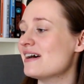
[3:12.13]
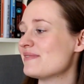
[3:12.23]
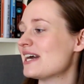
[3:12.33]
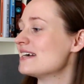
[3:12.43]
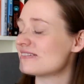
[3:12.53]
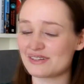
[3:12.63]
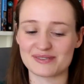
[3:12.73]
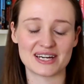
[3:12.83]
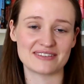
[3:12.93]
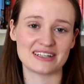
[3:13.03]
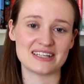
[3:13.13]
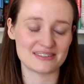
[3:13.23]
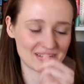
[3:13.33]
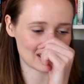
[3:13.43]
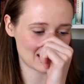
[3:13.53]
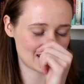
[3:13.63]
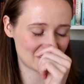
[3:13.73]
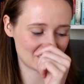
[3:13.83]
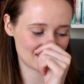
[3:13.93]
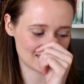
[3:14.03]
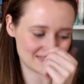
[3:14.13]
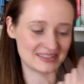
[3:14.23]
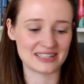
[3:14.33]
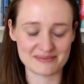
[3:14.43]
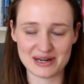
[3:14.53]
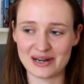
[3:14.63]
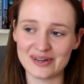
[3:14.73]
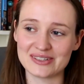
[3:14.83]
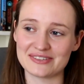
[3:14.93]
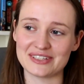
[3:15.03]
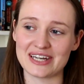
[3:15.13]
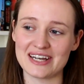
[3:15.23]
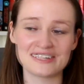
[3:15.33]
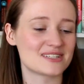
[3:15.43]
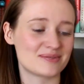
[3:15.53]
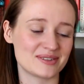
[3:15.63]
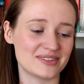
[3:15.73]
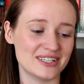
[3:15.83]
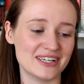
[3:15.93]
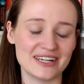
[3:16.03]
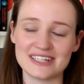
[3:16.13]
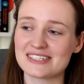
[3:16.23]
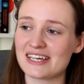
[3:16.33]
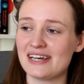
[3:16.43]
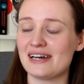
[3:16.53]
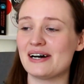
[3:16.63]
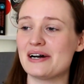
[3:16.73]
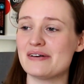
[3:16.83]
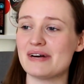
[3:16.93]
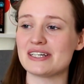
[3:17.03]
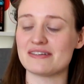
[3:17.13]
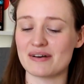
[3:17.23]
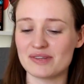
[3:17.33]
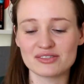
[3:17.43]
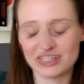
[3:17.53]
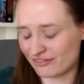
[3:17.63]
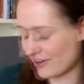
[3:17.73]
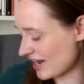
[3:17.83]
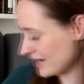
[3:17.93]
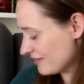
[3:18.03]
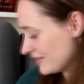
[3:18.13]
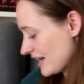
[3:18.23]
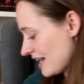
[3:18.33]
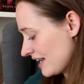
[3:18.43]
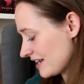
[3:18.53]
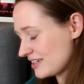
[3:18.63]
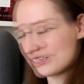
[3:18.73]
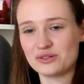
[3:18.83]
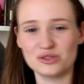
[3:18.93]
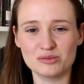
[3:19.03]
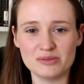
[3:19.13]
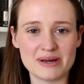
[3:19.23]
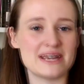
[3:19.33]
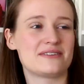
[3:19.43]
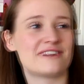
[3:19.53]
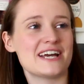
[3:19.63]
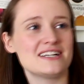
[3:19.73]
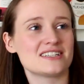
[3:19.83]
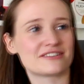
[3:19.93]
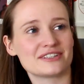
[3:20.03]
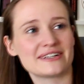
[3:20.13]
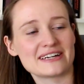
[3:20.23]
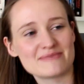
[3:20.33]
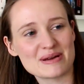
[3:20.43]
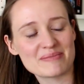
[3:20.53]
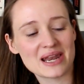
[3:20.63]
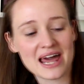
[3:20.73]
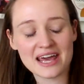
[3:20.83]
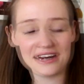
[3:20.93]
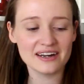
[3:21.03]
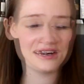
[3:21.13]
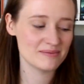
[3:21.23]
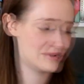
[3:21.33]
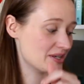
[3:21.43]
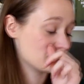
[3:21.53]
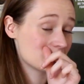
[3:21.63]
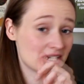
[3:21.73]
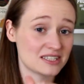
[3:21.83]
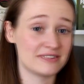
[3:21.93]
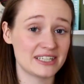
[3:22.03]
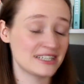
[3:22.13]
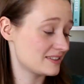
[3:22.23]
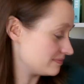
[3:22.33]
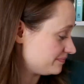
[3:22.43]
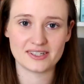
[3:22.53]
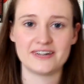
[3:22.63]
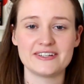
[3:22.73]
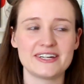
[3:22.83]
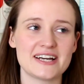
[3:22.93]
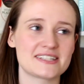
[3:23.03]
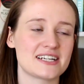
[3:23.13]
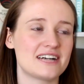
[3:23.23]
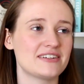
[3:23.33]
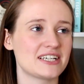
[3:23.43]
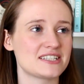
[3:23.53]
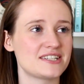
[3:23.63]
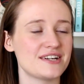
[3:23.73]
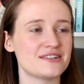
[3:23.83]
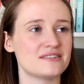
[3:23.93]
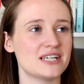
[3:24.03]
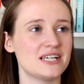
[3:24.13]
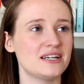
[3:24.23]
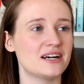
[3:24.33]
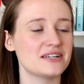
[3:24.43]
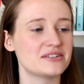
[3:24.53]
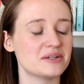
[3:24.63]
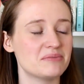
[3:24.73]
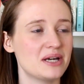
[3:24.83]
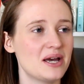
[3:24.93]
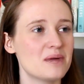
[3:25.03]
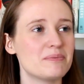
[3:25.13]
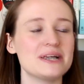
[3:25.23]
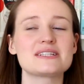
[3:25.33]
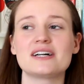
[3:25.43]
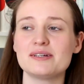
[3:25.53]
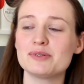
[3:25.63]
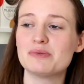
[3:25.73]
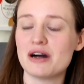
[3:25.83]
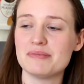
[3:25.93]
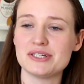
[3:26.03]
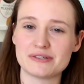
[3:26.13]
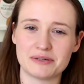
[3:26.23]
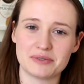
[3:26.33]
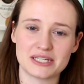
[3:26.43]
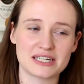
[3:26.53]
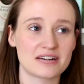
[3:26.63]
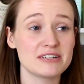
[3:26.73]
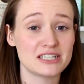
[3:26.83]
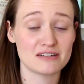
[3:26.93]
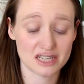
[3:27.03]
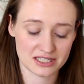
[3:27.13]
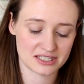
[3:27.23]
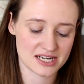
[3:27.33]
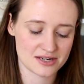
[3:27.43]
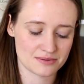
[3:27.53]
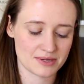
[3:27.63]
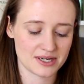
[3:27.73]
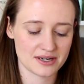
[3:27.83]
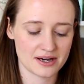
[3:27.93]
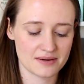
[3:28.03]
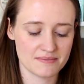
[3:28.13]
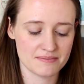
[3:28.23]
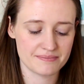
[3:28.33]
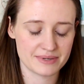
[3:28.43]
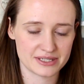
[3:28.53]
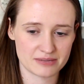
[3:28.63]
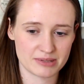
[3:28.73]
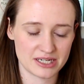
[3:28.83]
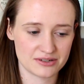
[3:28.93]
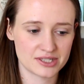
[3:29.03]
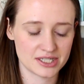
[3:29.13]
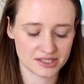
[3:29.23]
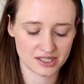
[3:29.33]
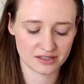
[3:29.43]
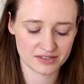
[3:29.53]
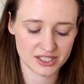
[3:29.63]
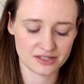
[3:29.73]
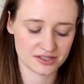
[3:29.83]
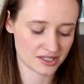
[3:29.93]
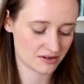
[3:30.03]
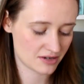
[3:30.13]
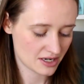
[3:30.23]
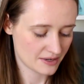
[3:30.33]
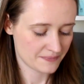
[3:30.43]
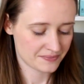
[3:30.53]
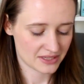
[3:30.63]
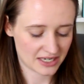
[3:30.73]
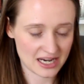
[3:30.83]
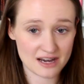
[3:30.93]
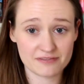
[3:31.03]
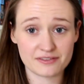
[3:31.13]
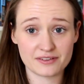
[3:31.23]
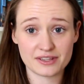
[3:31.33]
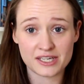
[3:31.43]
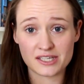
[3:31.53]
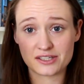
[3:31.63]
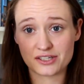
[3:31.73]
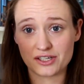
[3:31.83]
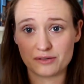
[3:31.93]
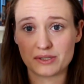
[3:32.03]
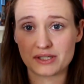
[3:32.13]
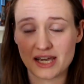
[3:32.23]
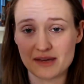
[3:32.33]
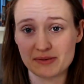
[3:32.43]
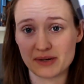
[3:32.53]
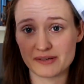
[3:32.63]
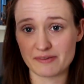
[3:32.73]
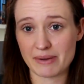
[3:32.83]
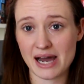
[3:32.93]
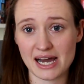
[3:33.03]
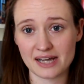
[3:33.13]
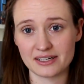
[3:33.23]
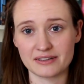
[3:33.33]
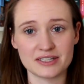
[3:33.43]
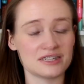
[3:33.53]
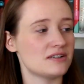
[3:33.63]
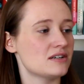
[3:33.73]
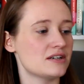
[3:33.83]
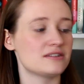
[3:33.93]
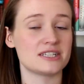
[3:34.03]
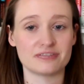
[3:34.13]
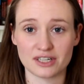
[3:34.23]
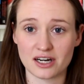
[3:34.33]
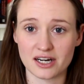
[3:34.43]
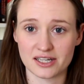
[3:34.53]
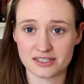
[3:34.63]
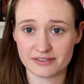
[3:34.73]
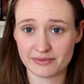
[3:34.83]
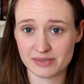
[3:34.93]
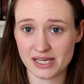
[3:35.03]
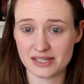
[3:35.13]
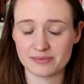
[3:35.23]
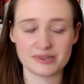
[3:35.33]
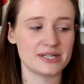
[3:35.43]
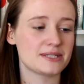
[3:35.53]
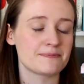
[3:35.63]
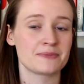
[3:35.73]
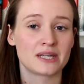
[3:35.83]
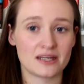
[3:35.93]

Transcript: Yeah, so I've just been having these with my lunch every day, which has been quite nice. I'm not really a fan of their like just normal baked range. I feel like they're a bit plain, but those ones are actually really good. And then next I have like a stationery item, but it's kind of more what I've been doing with it. Like I really do like the stationery, but it's just been interesting to kind of do. So I have these two, which came as part of a pack. Now they do loads of different kinds. They're from Sainsbury's.